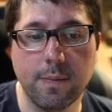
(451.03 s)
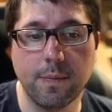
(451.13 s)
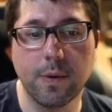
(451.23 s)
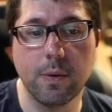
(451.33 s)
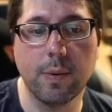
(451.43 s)

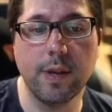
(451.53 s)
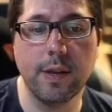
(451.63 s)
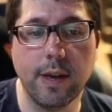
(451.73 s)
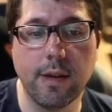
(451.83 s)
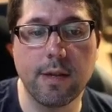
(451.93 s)
queen
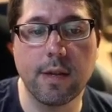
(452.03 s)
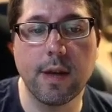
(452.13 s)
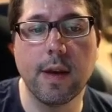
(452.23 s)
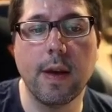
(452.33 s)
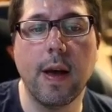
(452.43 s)
takes
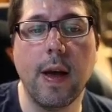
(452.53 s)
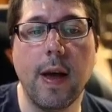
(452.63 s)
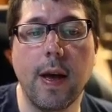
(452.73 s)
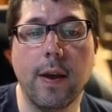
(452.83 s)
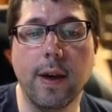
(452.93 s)

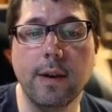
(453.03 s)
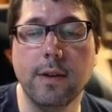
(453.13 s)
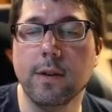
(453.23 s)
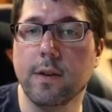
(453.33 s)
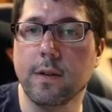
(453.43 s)
a knight,
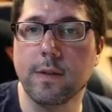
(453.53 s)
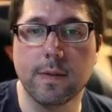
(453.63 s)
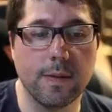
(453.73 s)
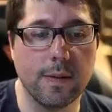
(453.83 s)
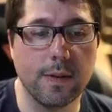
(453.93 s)

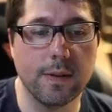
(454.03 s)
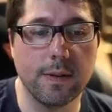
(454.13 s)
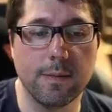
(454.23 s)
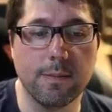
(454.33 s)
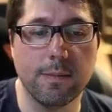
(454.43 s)
a
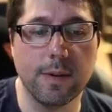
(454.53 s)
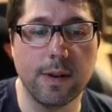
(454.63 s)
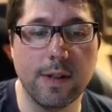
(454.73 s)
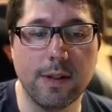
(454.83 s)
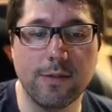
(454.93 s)

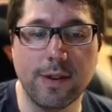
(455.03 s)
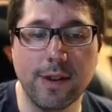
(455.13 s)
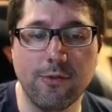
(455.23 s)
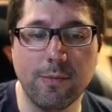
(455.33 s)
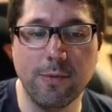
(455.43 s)
little
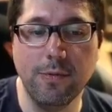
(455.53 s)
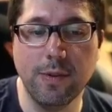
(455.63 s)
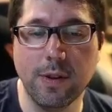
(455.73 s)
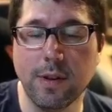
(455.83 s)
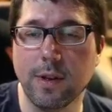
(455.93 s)
strange move
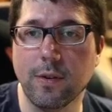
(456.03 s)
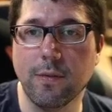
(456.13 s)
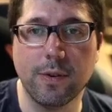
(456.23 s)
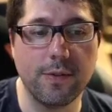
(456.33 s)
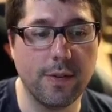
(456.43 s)
on the
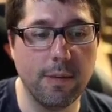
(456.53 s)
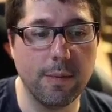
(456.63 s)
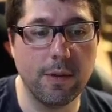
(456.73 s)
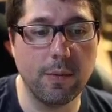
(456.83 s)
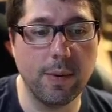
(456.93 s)
first side,
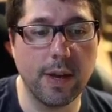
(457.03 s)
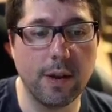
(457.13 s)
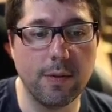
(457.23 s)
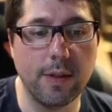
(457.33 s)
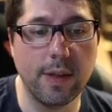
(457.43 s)
but we
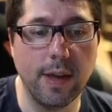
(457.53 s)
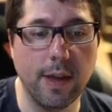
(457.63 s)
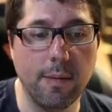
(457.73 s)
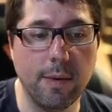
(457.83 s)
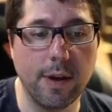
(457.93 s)
cannot take here
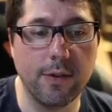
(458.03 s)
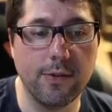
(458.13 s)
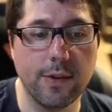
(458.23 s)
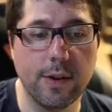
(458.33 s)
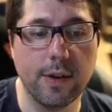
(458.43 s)
because
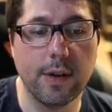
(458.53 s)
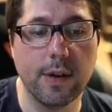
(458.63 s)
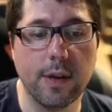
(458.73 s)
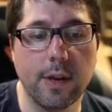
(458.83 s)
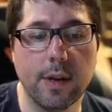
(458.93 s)

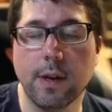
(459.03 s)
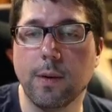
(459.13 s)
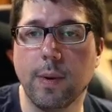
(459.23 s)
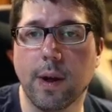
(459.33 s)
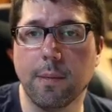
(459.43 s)
we
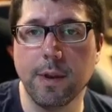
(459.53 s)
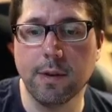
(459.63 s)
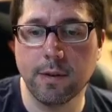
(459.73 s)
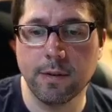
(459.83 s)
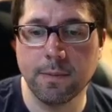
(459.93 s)
are pinned.
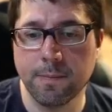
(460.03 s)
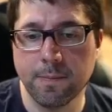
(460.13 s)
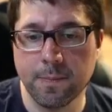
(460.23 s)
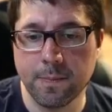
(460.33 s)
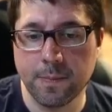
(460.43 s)

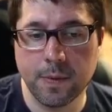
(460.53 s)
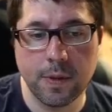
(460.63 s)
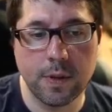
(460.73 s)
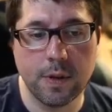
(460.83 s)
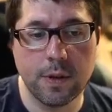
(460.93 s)

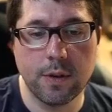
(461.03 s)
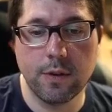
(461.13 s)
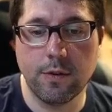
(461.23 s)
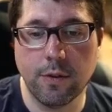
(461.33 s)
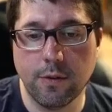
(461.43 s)

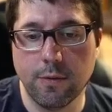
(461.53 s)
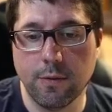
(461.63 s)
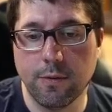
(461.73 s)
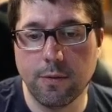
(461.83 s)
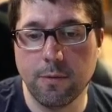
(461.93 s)
So
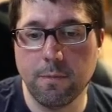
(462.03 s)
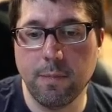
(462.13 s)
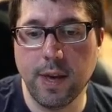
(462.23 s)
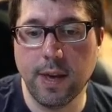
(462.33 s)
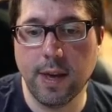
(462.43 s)

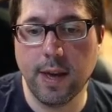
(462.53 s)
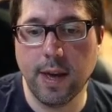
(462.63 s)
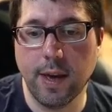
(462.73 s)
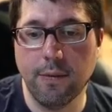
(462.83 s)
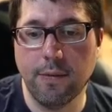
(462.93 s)
b
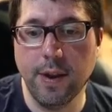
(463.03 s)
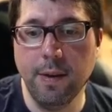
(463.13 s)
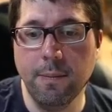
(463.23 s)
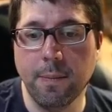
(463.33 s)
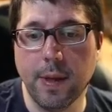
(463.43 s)
a3,
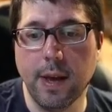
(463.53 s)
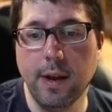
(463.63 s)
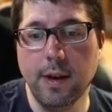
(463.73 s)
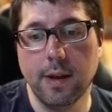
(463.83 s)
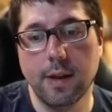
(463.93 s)

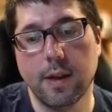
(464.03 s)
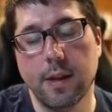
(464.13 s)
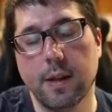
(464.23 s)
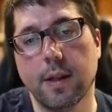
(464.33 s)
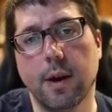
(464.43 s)
and
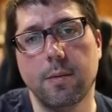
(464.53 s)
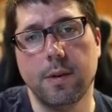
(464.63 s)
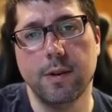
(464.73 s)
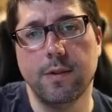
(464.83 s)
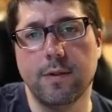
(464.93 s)
now
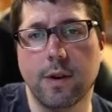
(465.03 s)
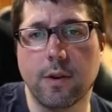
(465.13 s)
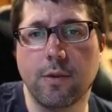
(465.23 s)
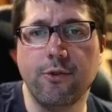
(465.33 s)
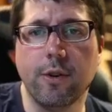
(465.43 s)
this is the
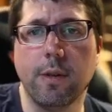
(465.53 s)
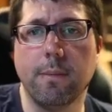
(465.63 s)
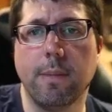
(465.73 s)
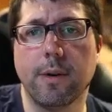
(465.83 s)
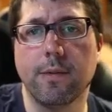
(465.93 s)
crucial
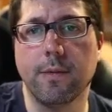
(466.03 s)
part of the